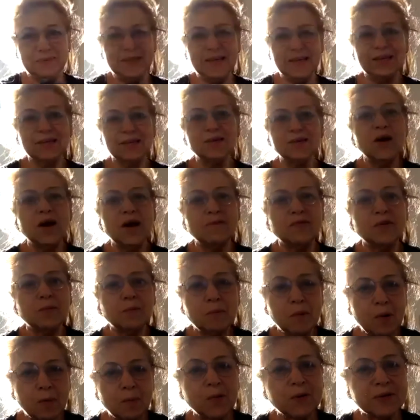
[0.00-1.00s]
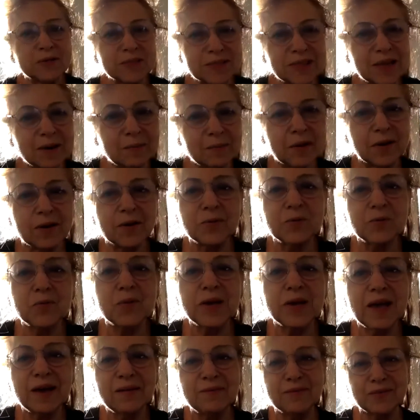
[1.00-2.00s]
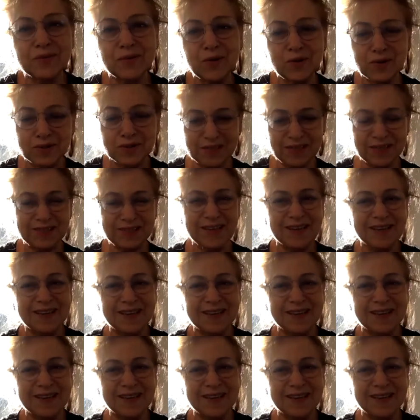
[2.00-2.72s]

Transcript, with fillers: we um, have a proper summer, and we haven't got it.